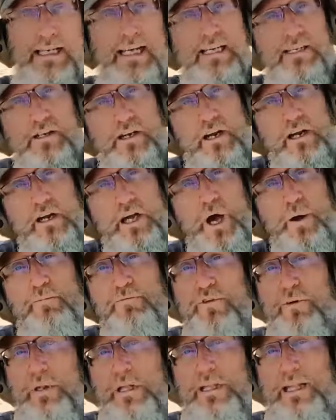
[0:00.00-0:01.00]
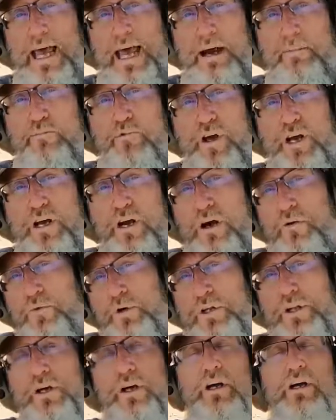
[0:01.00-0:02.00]
is going to come from the lab radar.
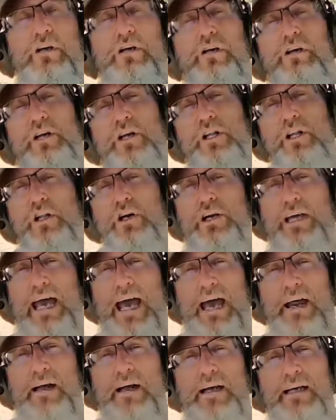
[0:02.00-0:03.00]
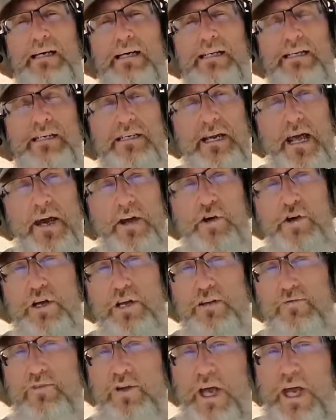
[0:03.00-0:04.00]
We're going to look at standard
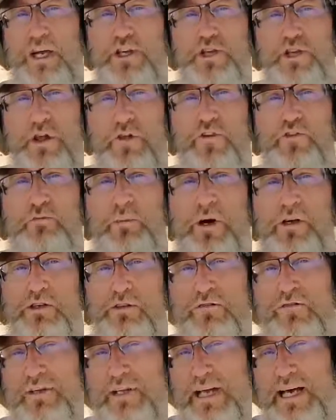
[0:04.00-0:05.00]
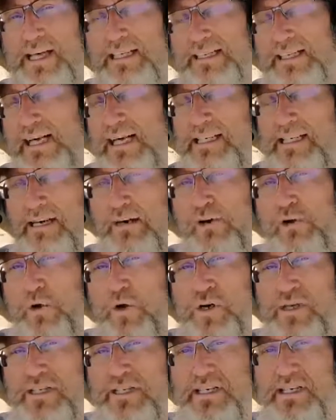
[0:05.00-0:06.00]
deviationals, muzzle velocities, and of
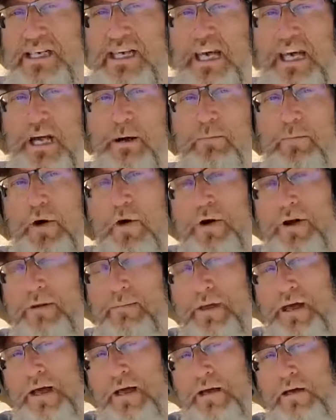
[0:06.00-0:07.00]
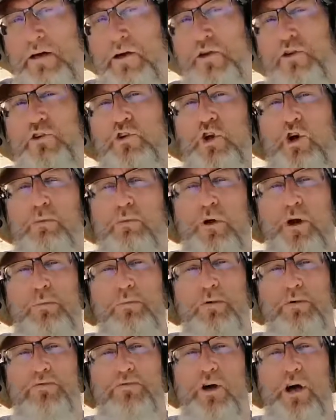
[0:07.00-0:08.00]
course the T component, terminal
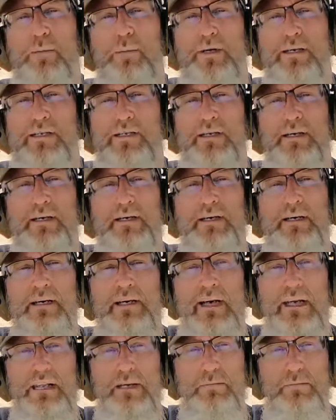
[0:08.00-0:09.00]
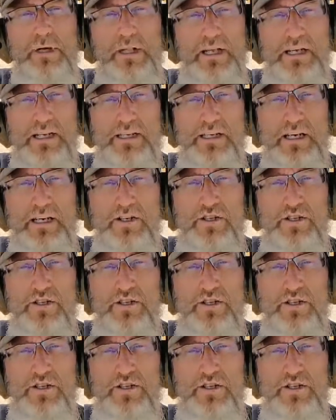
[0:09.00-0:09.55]
performance in the ballistic